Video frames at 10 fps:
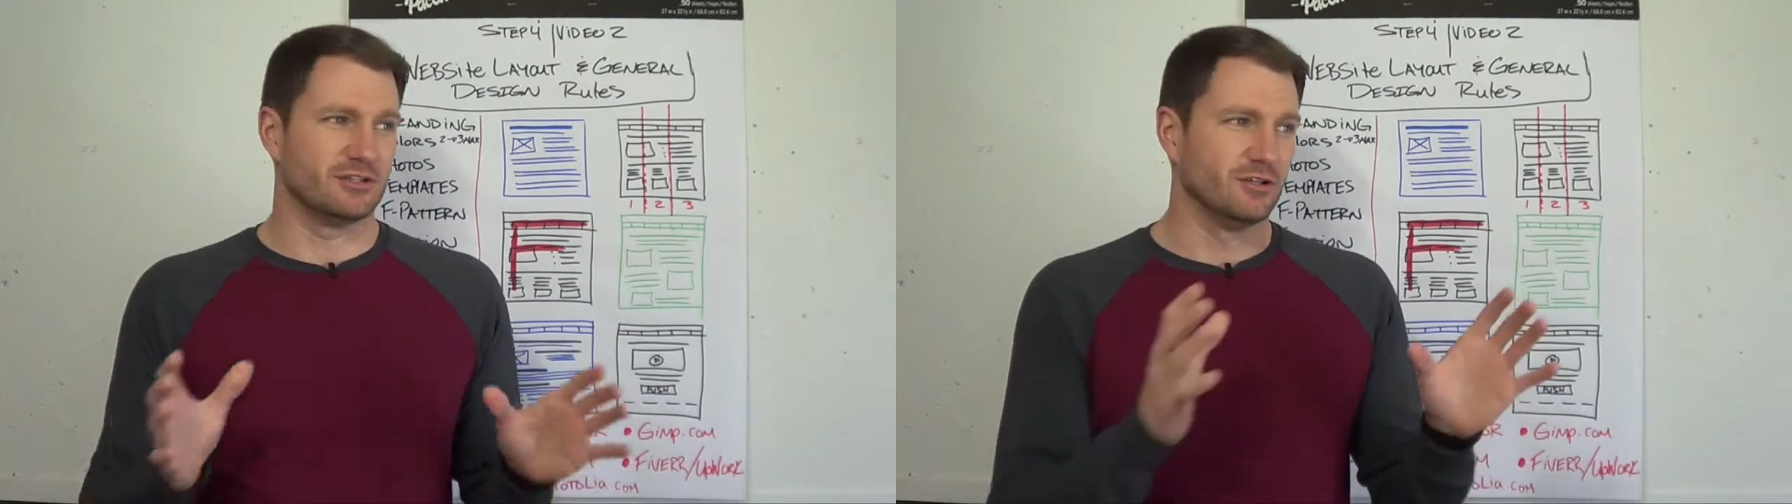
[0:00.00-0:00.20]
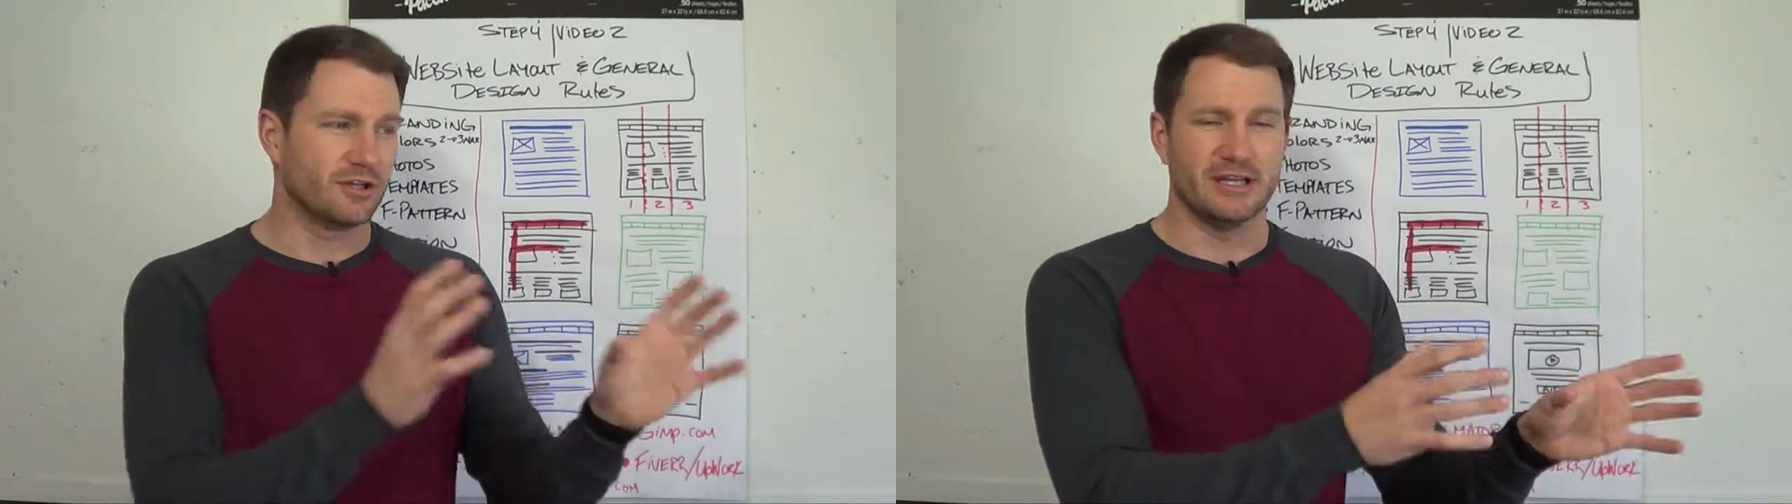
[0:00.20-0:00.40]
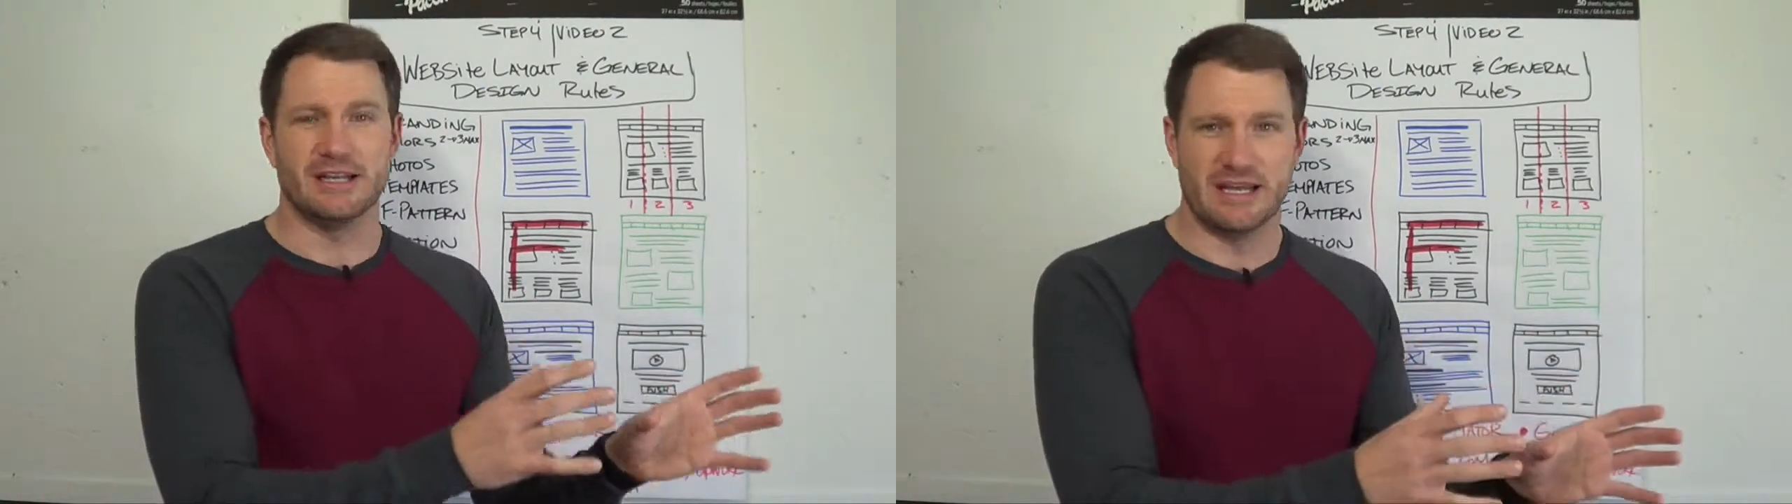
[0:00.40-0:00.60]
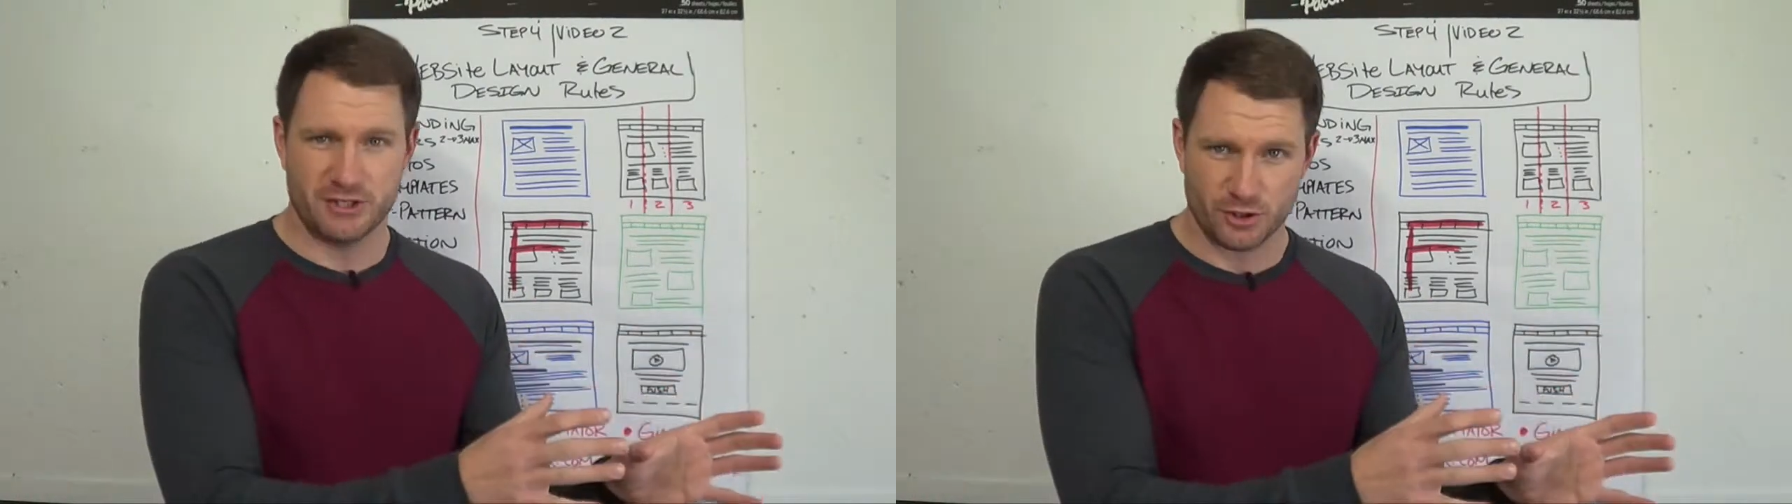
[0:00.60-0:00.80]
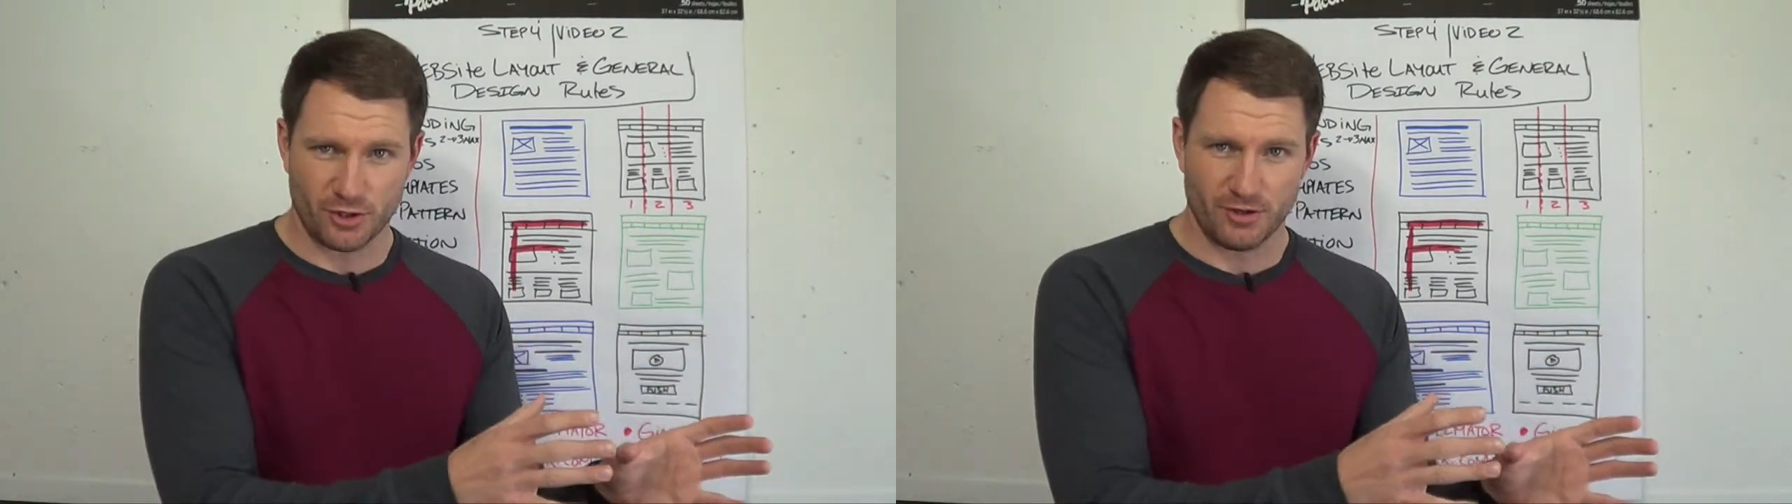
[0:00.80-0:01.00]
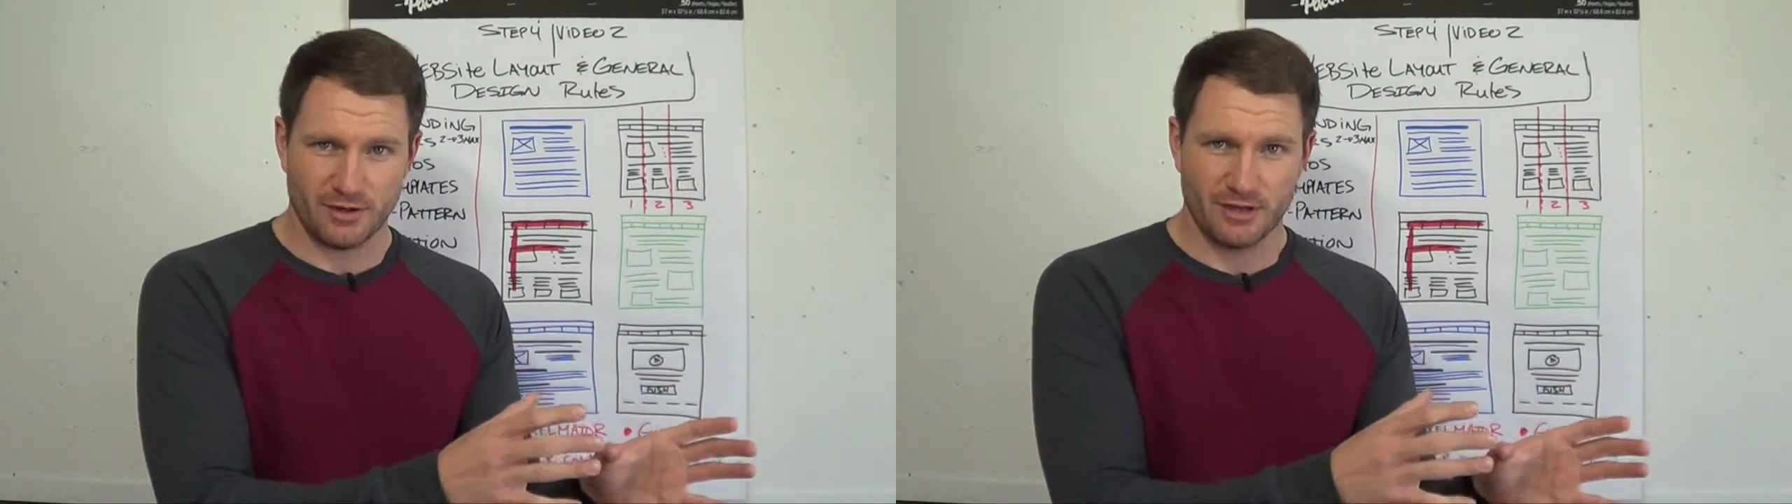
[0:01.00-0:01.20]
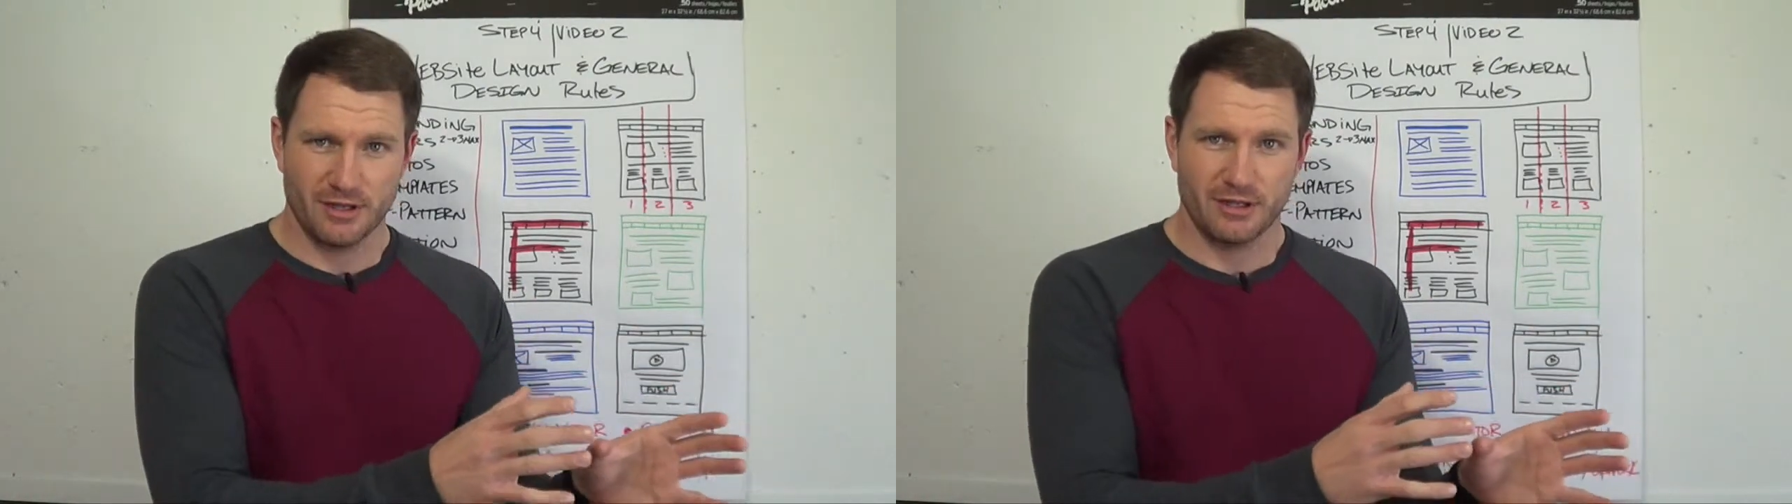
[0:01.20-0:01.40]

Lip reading: look at nature.